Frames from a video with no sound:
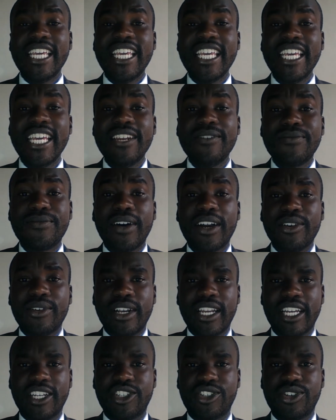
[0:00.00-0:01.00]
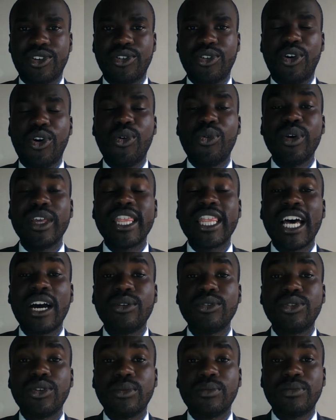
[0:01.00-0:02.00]
in violation or
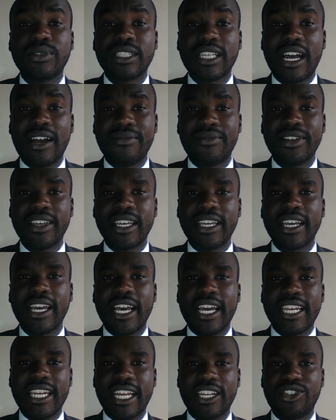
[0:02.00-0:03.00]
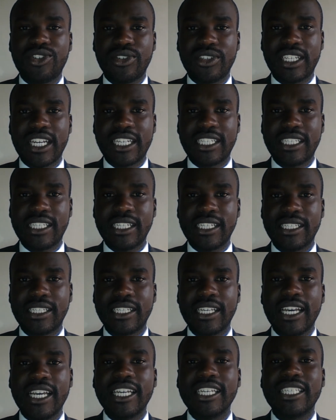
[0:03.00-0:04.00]
without observing natural justice
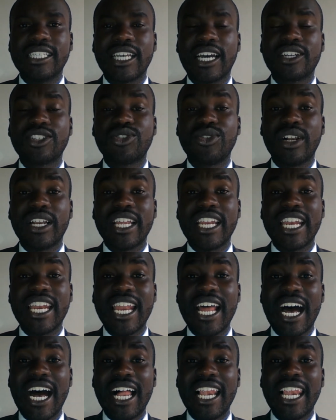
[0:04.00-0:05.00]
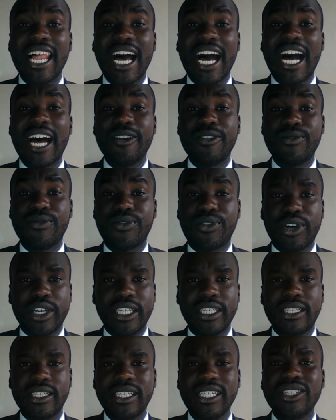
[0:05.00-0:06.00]
is actually null and void.